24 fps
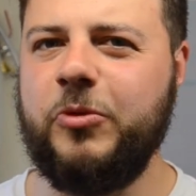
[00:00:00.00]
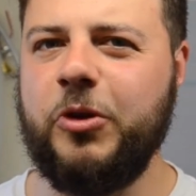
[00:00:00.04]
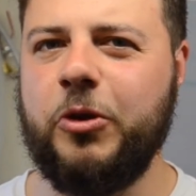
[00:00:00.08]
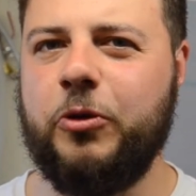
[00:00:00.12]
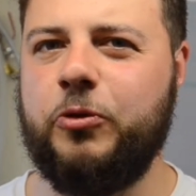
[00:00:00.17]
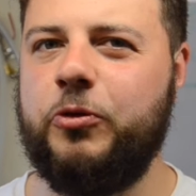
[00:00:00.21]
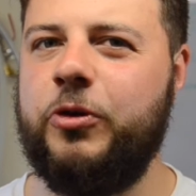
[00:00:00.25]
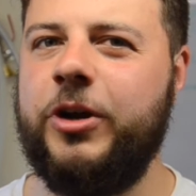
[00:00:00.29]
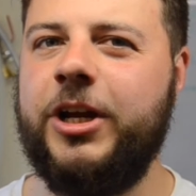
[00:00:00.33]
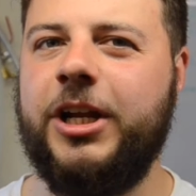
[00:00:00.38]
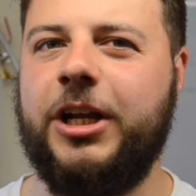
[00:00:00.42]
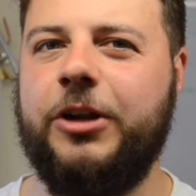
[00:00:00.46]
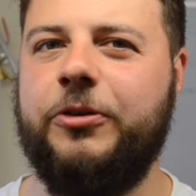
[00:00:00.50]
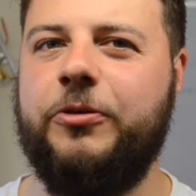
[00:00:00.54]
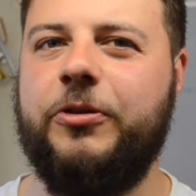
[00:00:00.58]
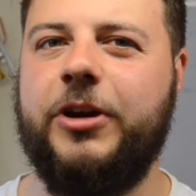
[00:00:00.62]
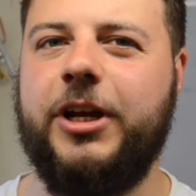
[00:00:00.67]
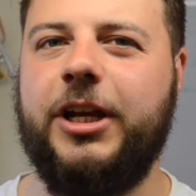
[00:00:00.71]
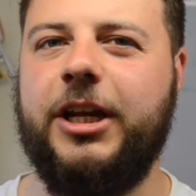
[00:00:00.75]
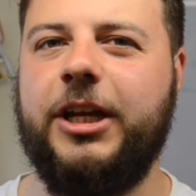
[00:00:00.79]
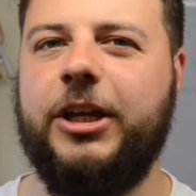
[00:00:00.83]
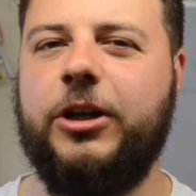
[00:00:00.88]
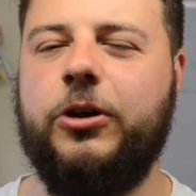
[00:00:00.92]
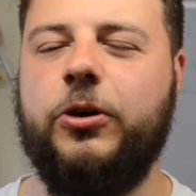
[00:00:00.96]
Really,
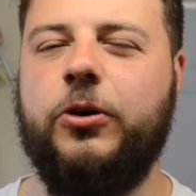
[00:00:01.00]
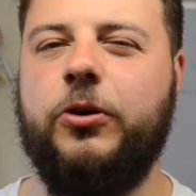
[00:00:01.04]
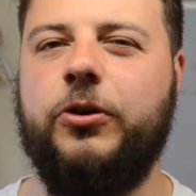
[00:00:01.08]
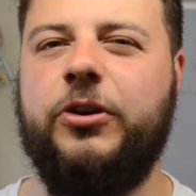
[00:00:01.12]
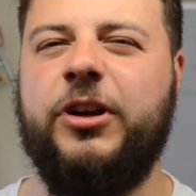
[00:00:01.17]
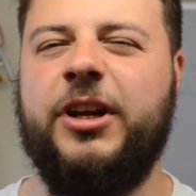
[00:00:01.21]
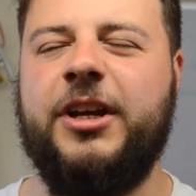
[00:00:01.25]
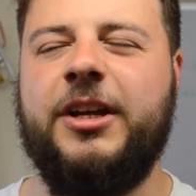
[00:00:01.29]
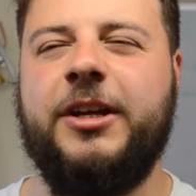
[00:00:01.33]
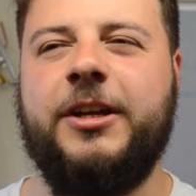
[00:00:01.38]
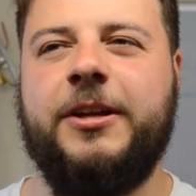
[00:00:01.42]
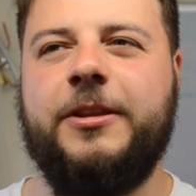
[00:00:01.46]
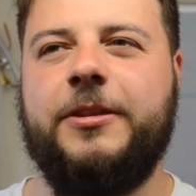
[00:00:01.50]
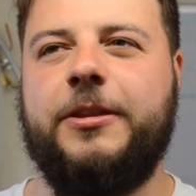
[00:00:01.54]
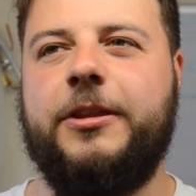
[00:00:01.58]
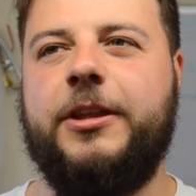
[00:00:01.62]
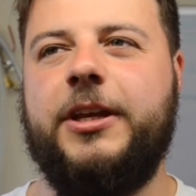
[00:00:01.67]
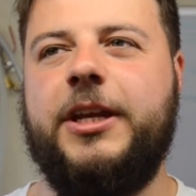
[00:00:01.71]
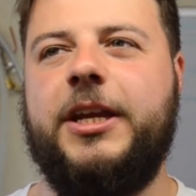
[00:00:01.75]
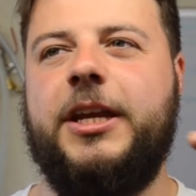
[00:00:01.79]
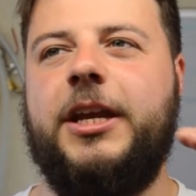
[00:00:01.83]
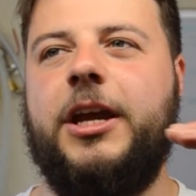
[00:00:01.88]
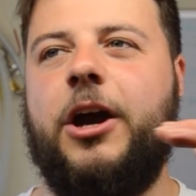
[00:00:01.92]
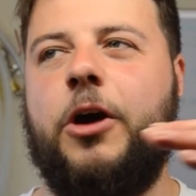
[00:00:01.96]
really good.
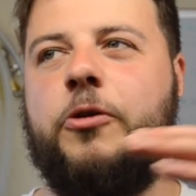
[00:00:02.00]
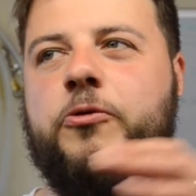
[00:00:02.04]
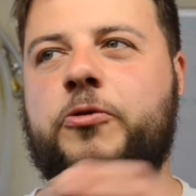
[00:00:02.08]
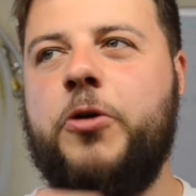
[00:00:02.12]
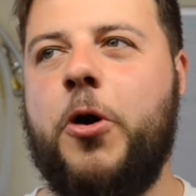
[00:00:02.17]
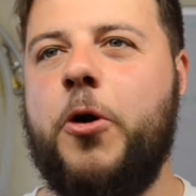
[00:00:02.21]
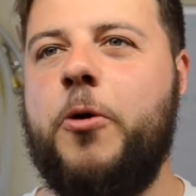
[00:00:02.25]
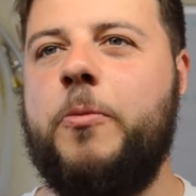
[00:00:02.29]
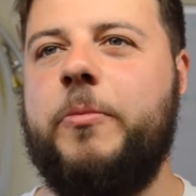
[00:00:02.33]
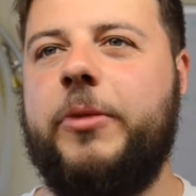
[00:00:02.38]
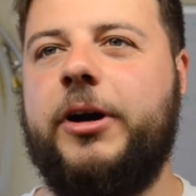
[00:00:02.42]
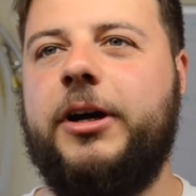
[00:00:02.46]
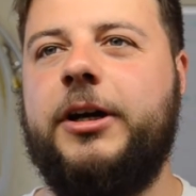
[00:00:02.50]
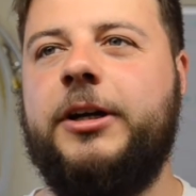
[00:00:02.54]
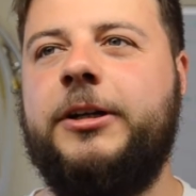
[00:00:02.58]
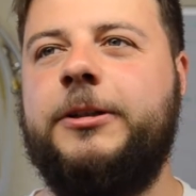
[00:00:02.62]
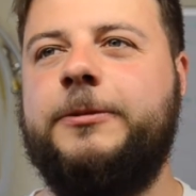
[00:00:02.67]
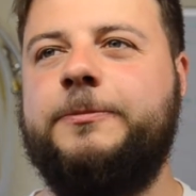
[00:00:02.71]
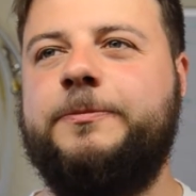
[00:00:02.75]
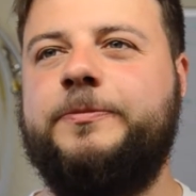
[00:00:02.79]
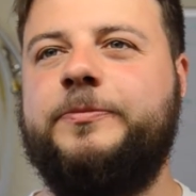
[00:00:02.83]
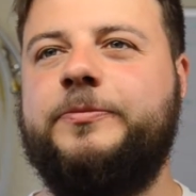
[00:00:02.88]
The aroma,